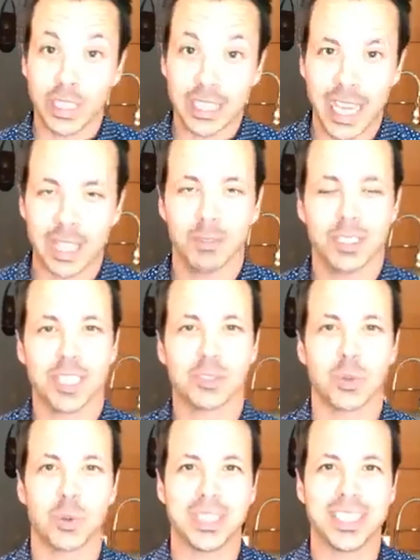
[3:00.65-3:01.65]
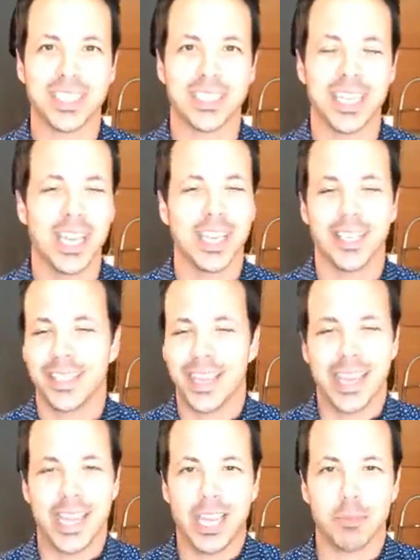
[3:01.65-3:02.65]
Dad. That's what we did.
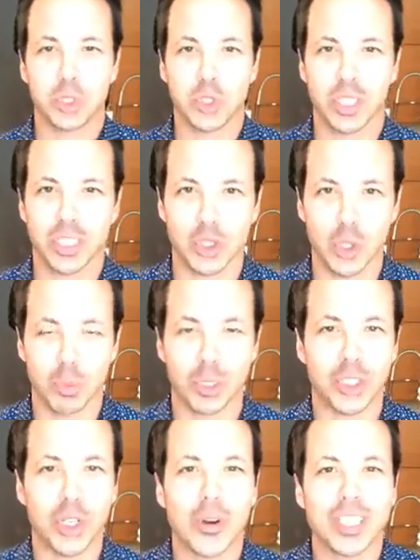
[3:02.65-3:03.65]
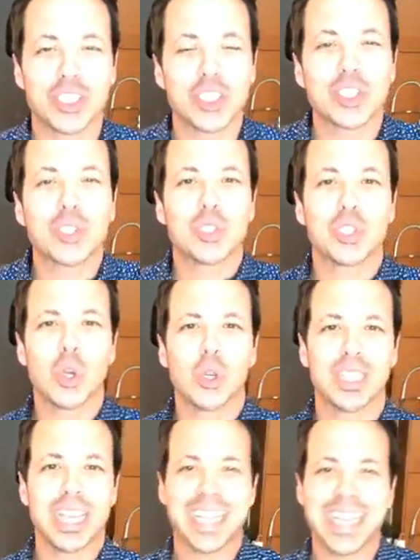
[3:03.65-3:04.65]
I'm sure you knew. But, it's just to show
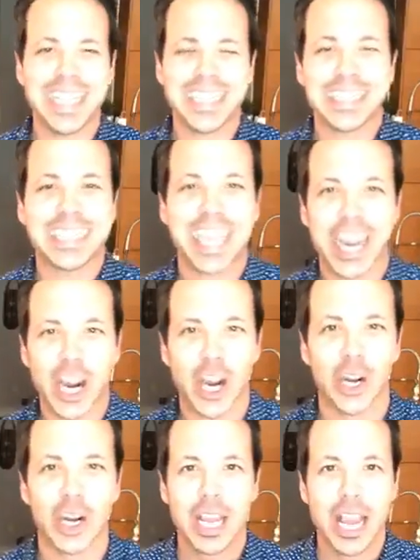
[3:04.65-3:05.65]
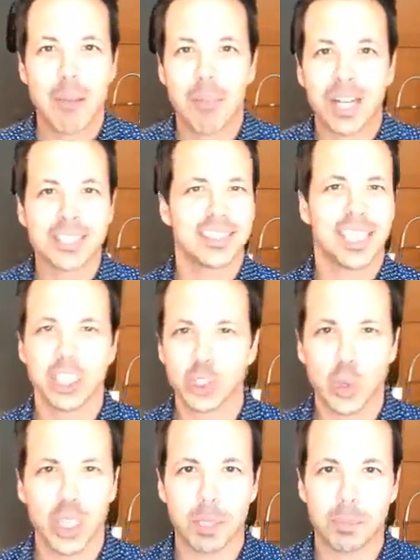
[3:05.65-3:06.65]
you that I didn't care about selling
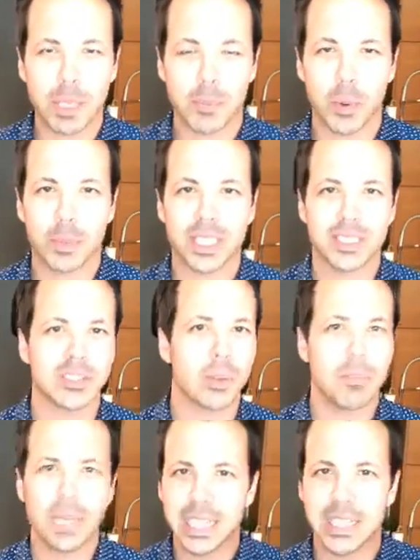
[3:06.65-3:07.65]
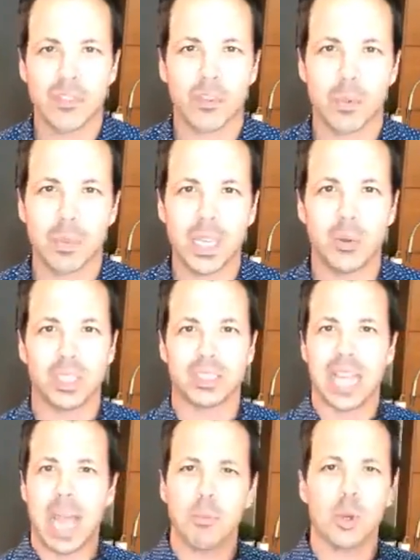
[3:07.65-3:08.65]
toilet paper because the meaning for me was
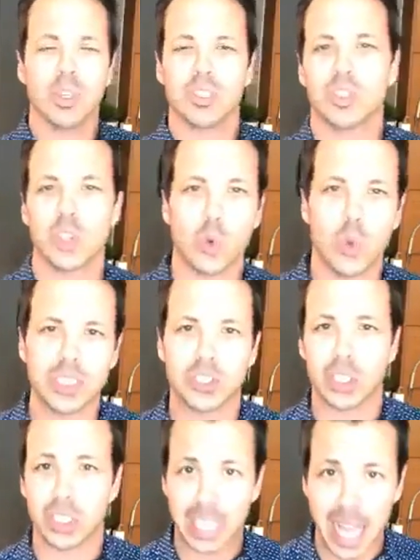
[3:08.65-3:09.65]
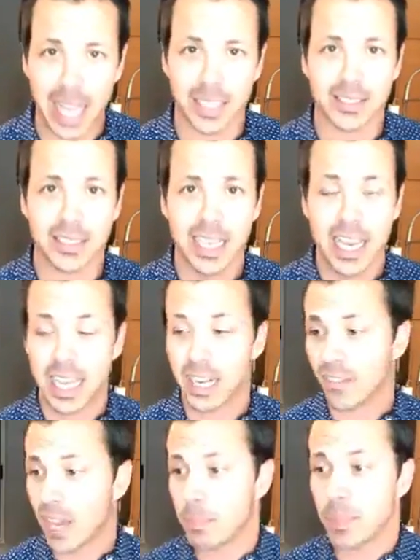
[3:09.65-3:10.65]
I'm going to a winter class. And
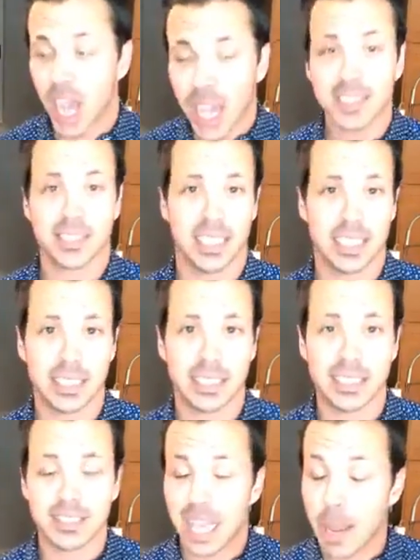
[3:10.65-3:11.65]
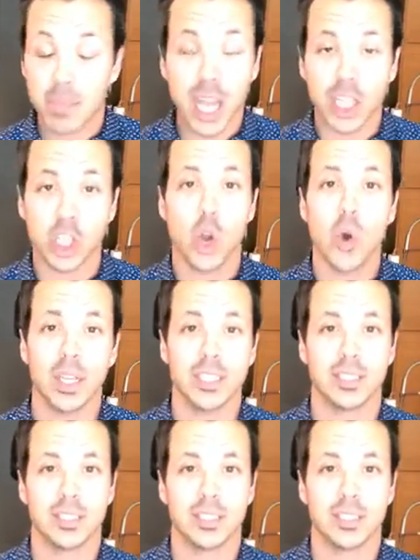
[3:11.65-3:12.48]
if I'm not selling this, I'm not going.